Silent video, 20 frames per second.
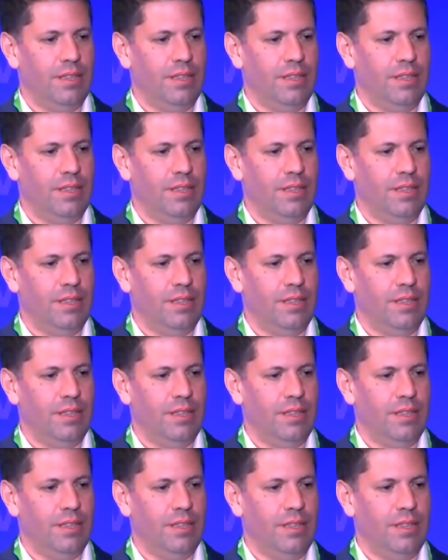assays are
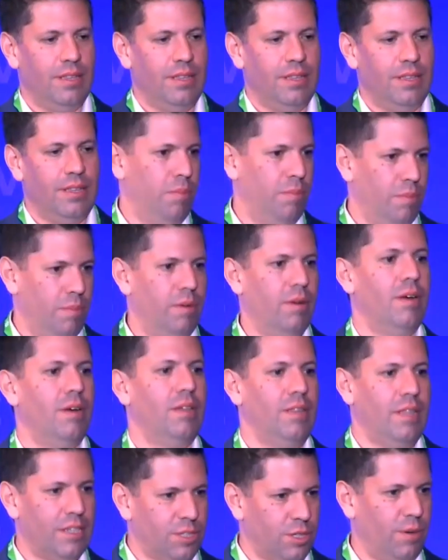coming from,
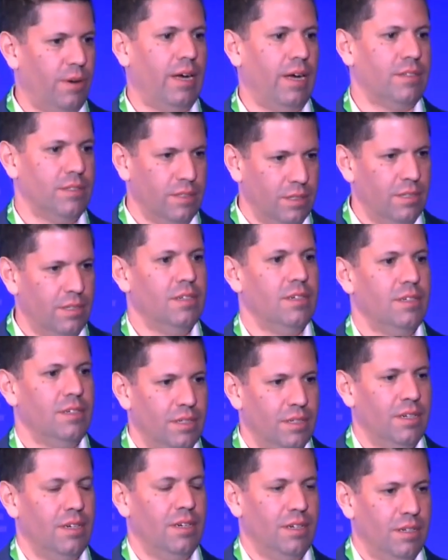that's correct.
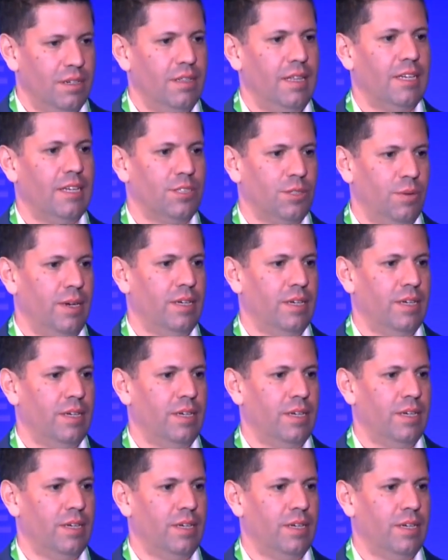
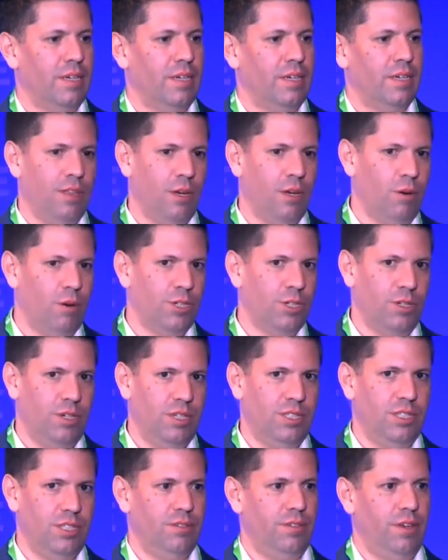So the question
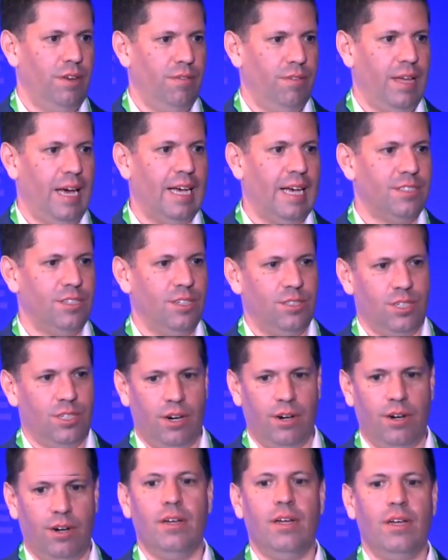is if the assays
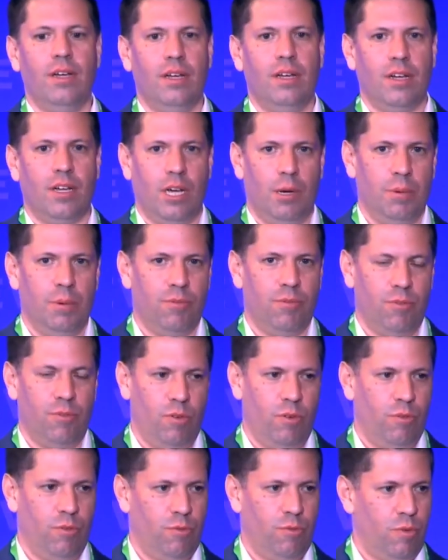are coming
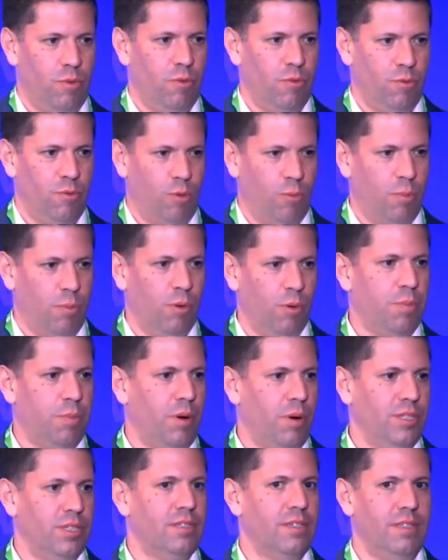for both
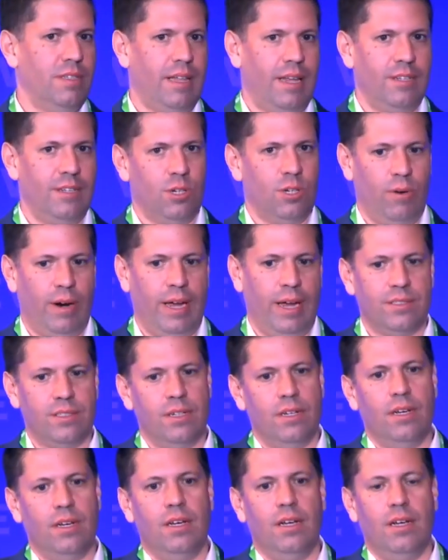projects, and that is
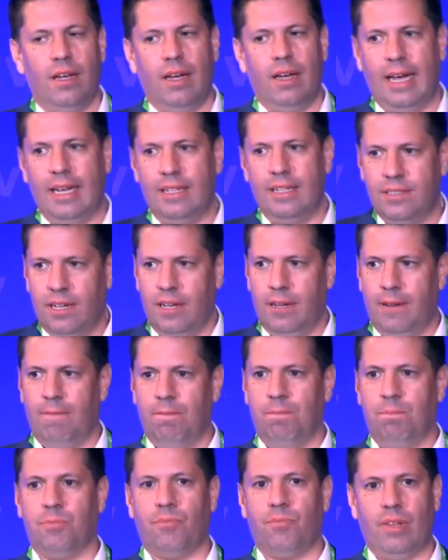correct. At
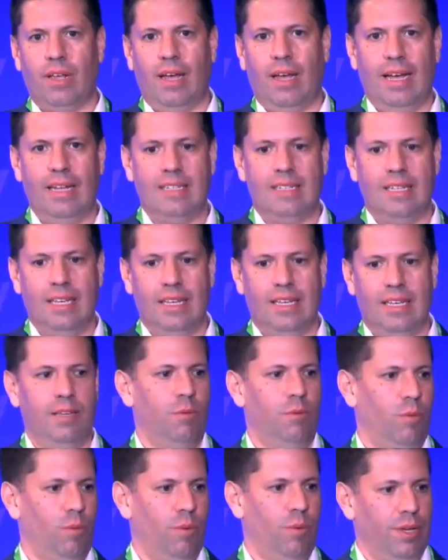
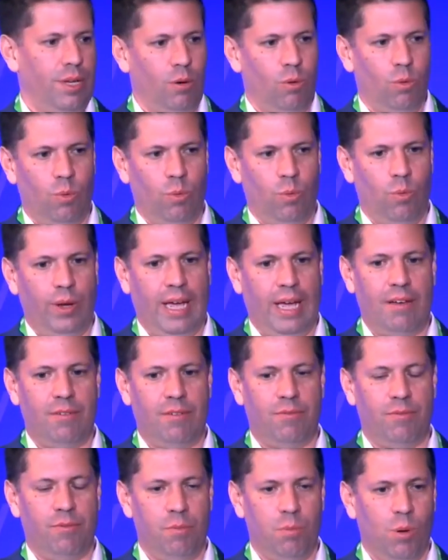Guigui, we
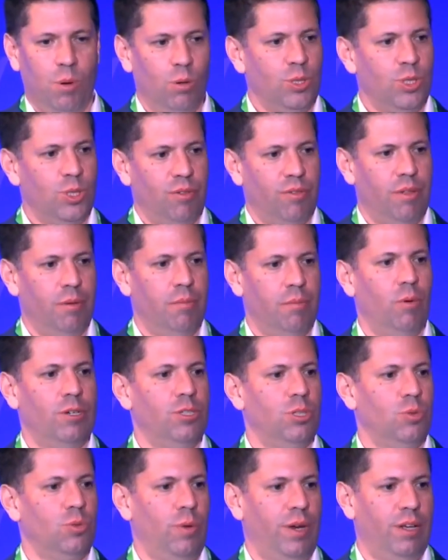have most of them. We're
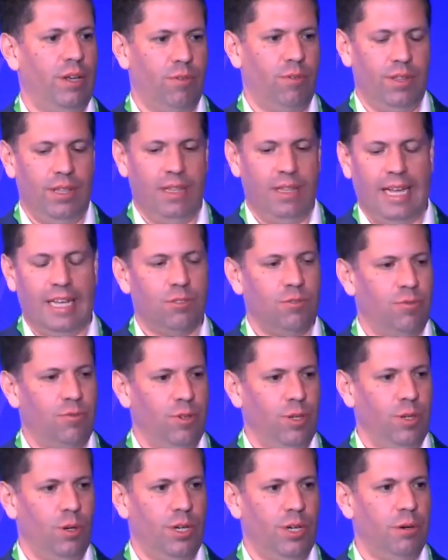just waiting for the last
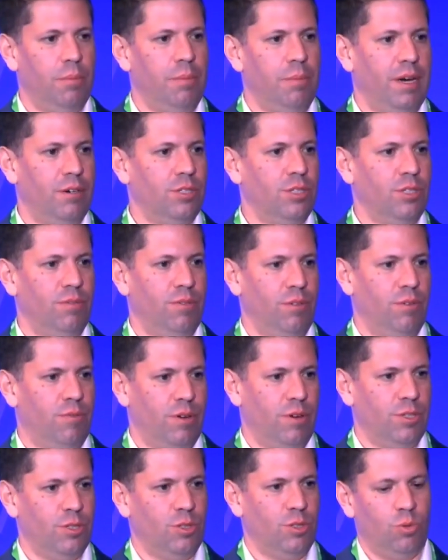few hundred meters of the
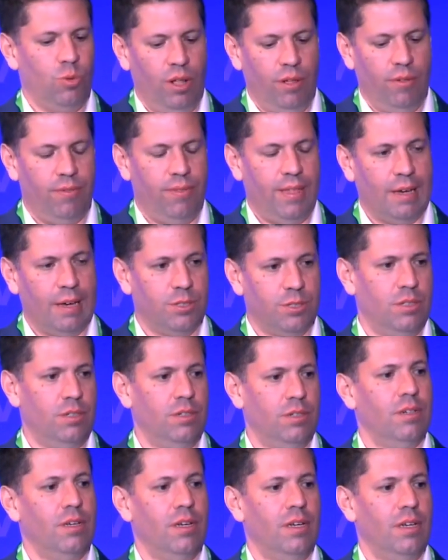first
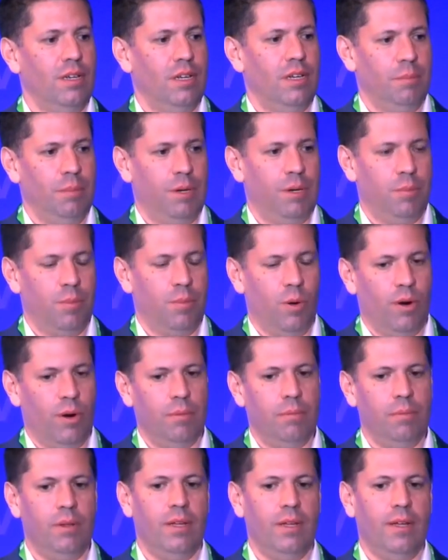12,000 meter
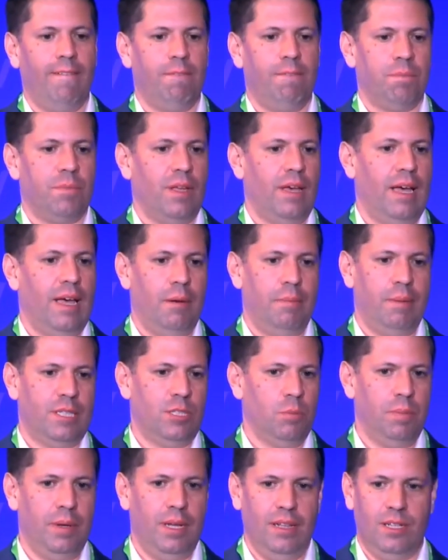program. And at
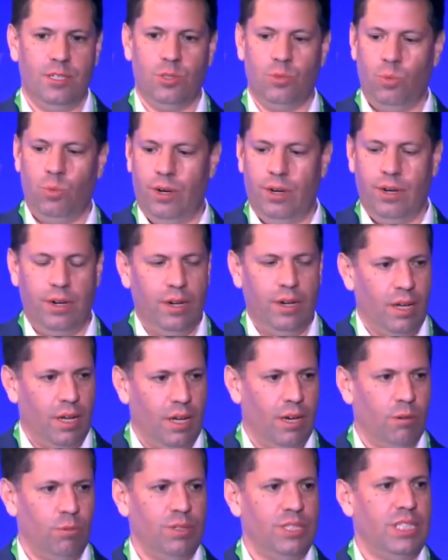Batopilas,
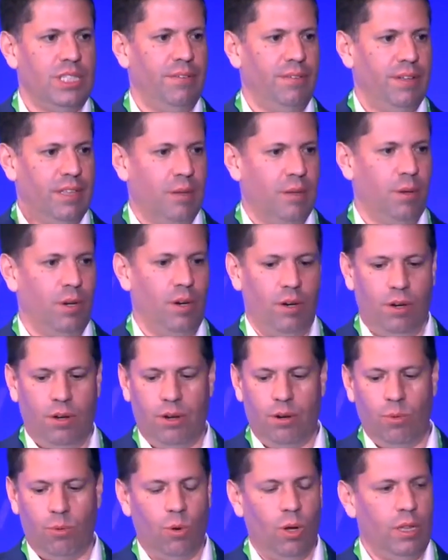we're receiving them
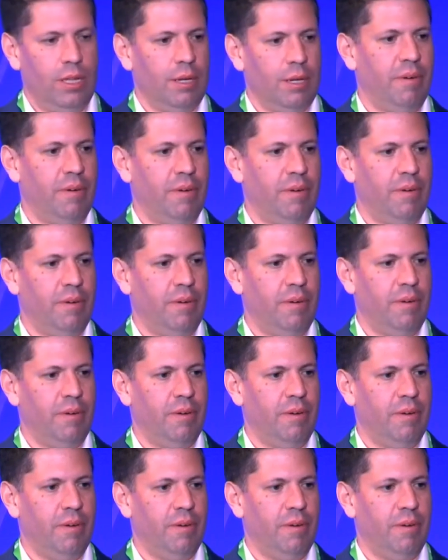on a rolling basis.